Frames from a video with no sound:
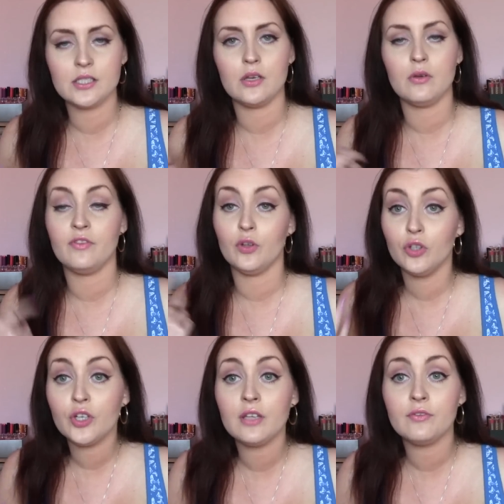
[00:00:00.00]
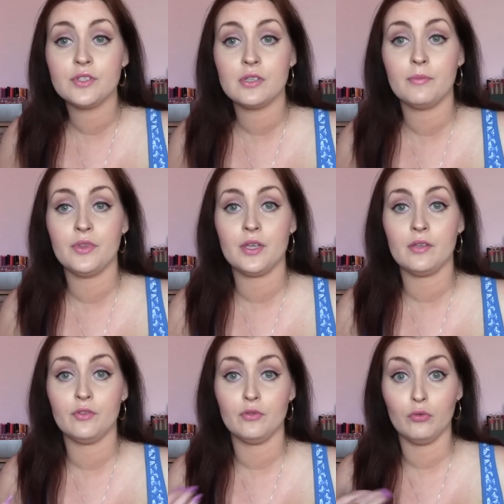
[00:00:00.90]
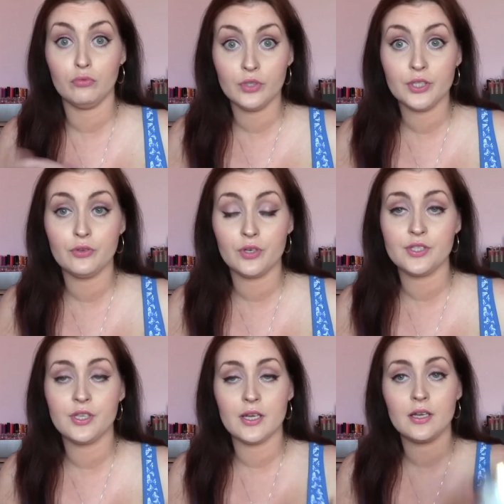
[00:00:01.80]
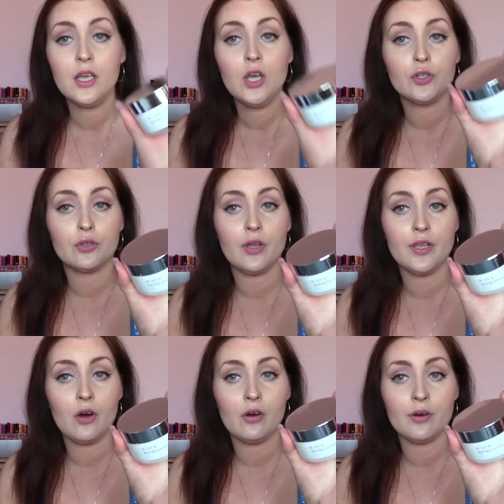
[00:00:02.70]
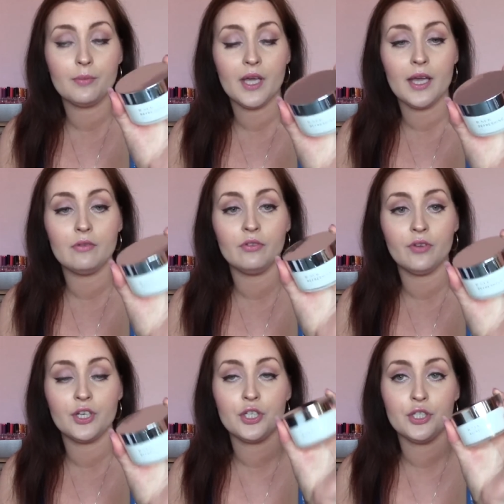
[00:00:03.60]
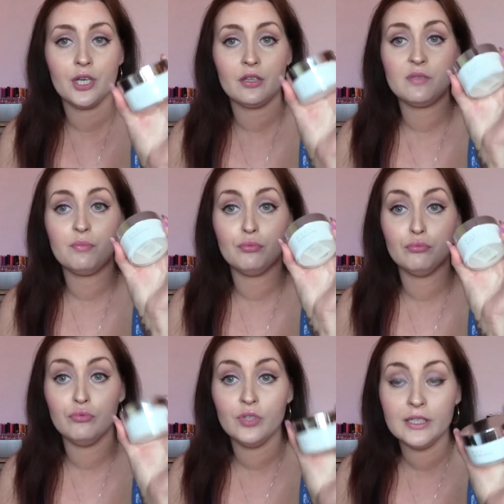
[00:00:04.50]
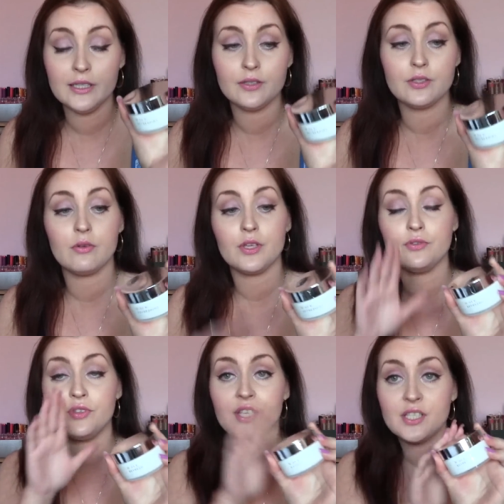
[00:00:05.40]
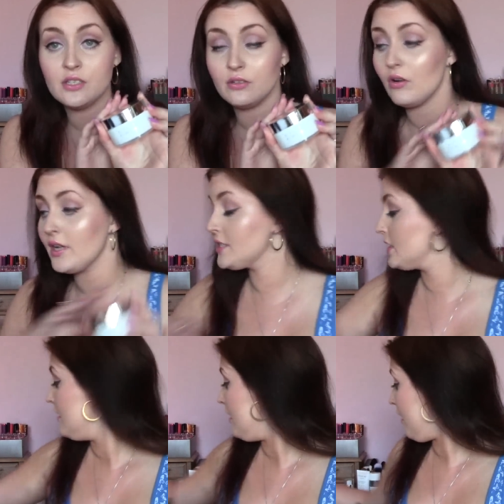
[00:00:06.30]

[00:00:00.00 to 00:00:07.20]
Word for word: So if you're looking for something, if you've got really dry skin, try the R M K Refreshing Gel. It's brilliant. So I use this at night.